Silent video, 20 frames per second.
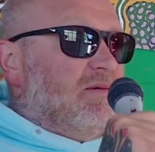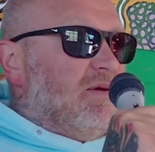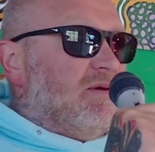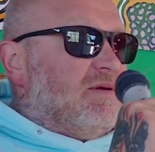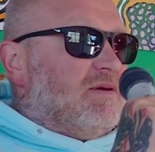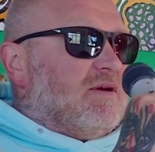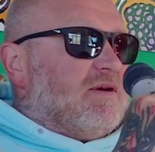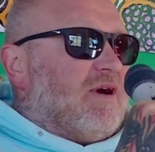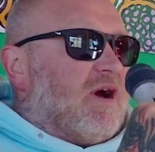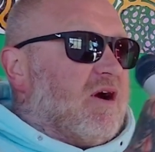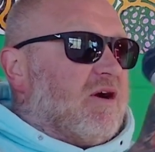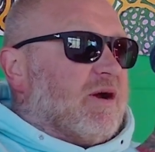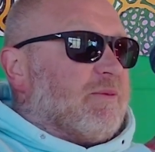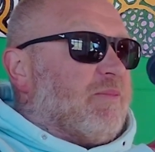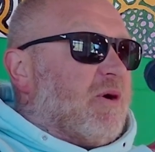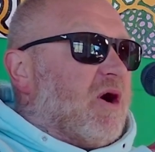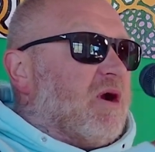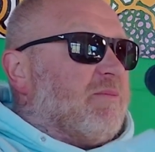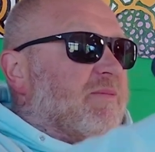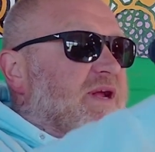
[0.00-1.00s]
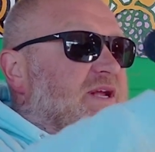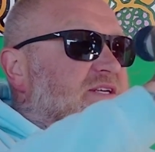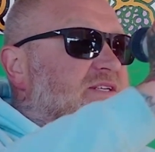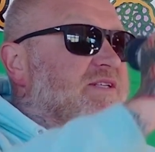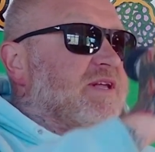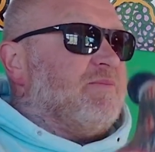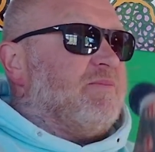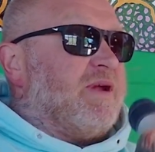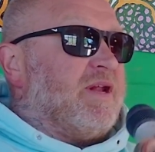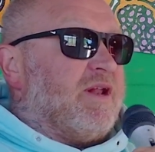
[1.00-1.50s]
All right, pardon
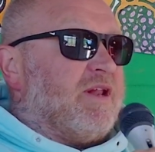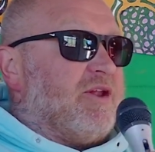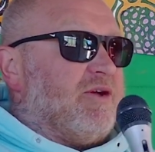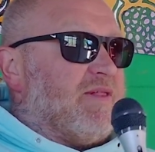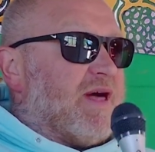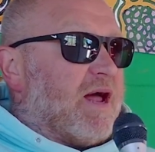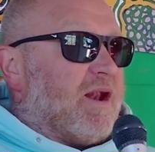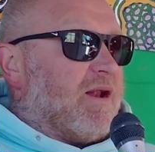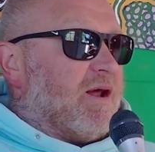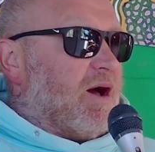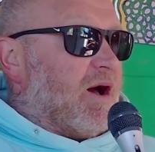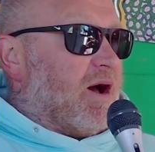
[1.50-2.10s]
me. Didn't mean to do